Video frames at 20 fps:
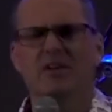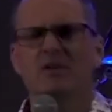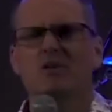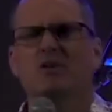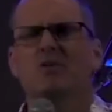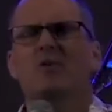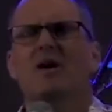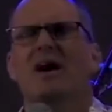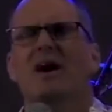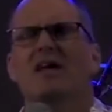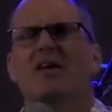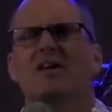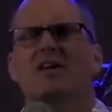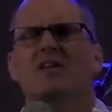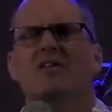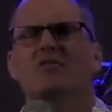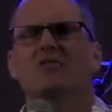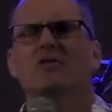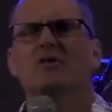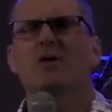you, I
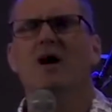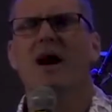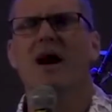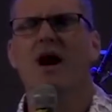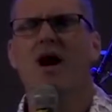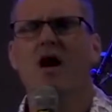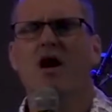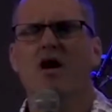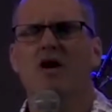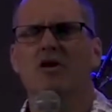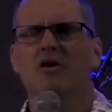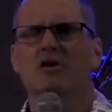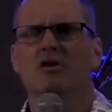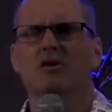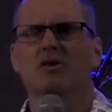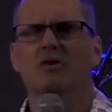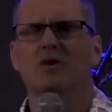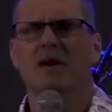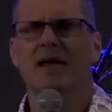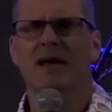love you, I honor
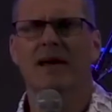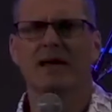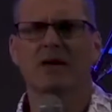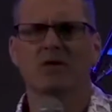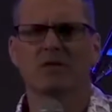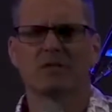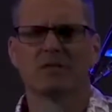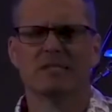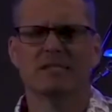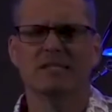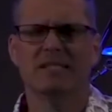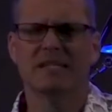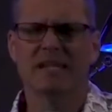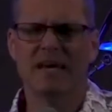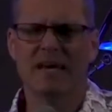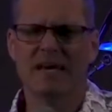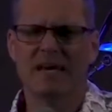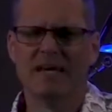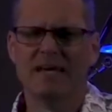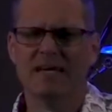you, and I know
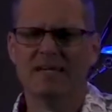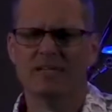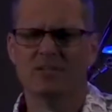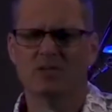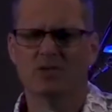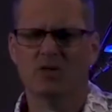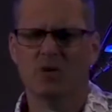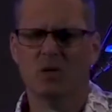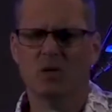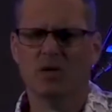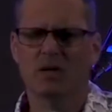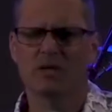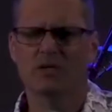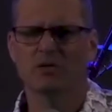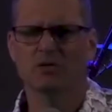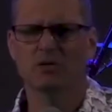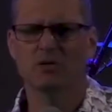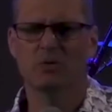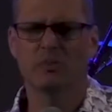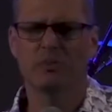today is going
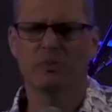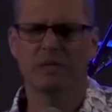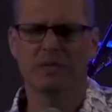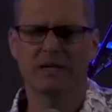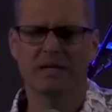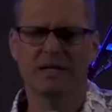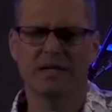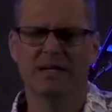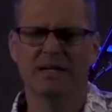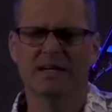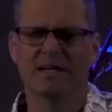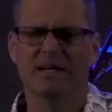to be